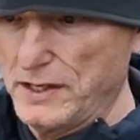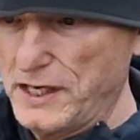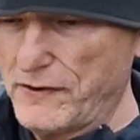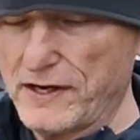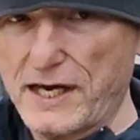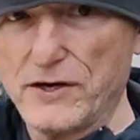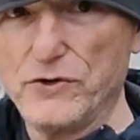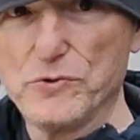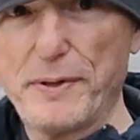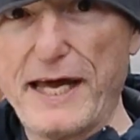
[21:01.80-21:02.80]
Now I got a
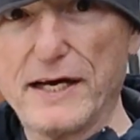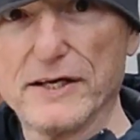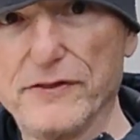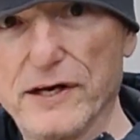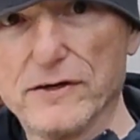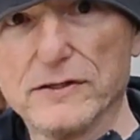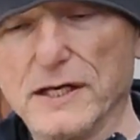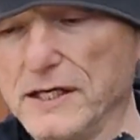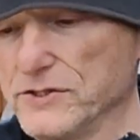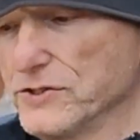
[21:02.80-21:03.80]
new panel in there,
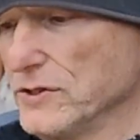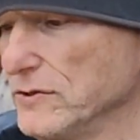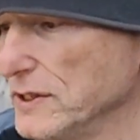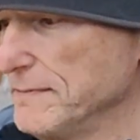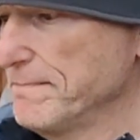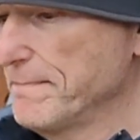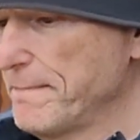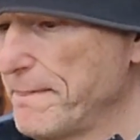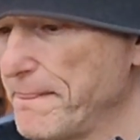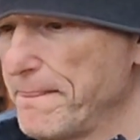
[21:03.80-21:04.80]
and so
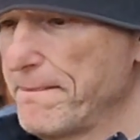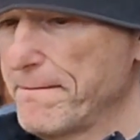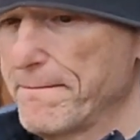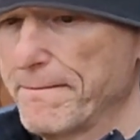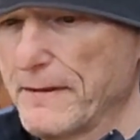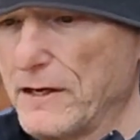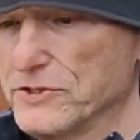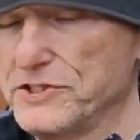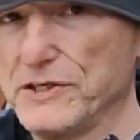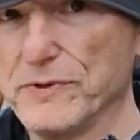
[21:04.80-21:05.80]
I'll
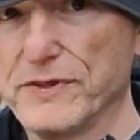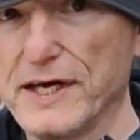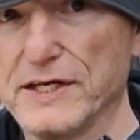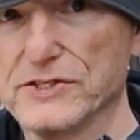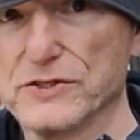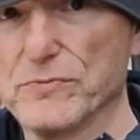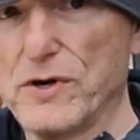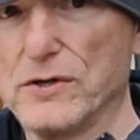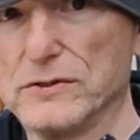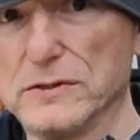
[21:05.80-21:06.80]
see what that is
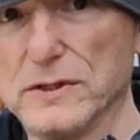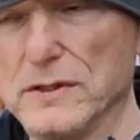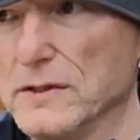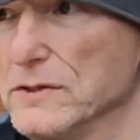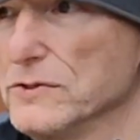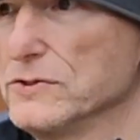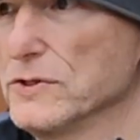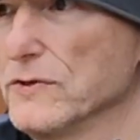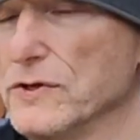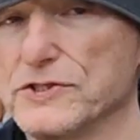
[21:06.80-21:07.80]
tomorrow.
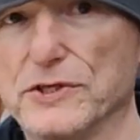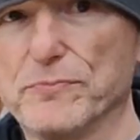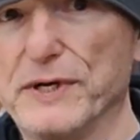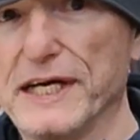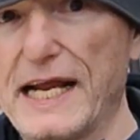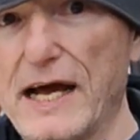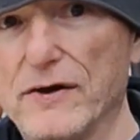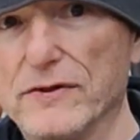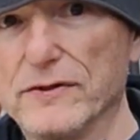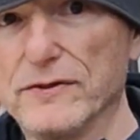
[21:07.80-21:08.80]
So they're still bringing
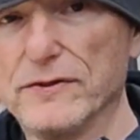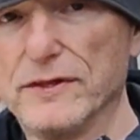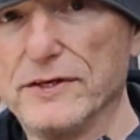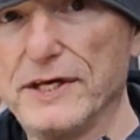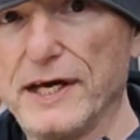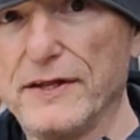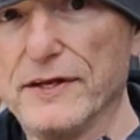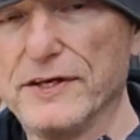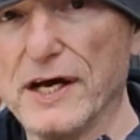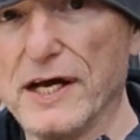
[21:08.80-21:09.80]
out the dead and
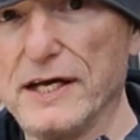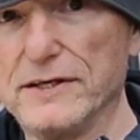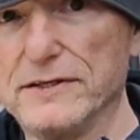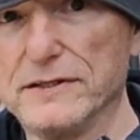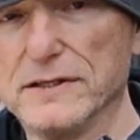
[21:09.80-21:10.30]
the dying